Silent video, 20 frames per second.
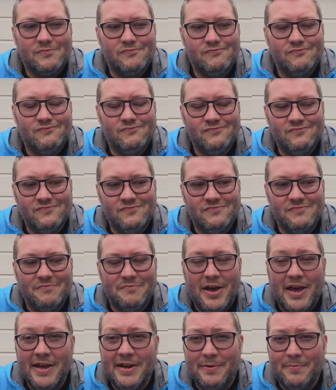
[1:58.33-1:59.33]

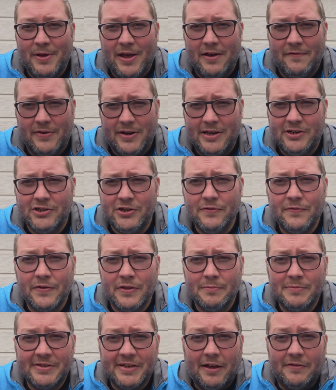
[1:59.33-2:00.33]
made a bit of an issue for
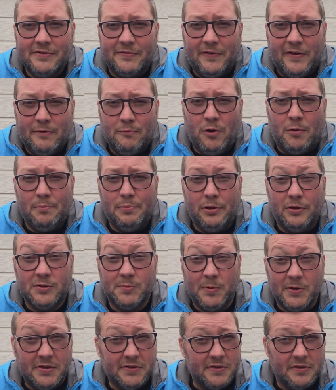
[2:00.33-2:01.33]
themselves, I think, OnePlus,
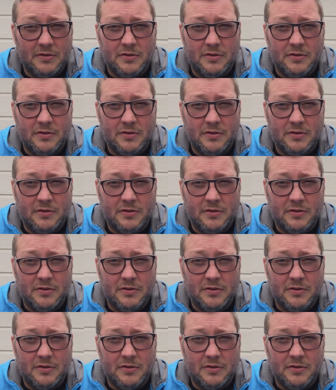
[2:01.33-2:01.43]
because